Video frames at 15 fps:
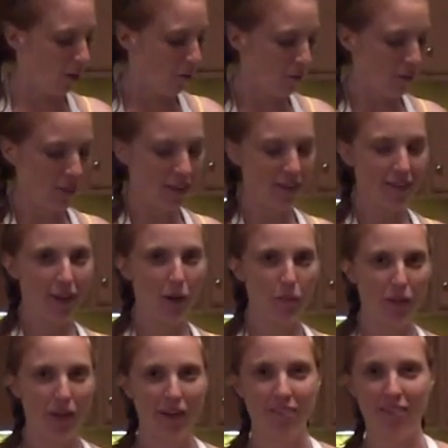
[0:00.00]
With these
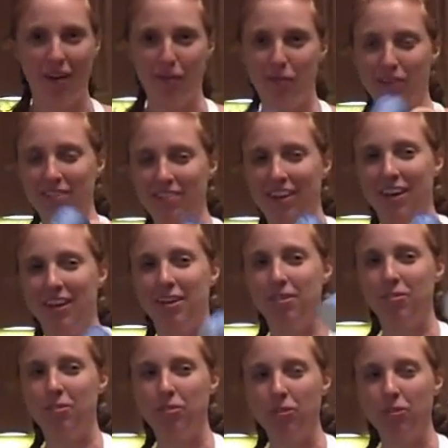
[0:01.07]
cupcake wrappers, you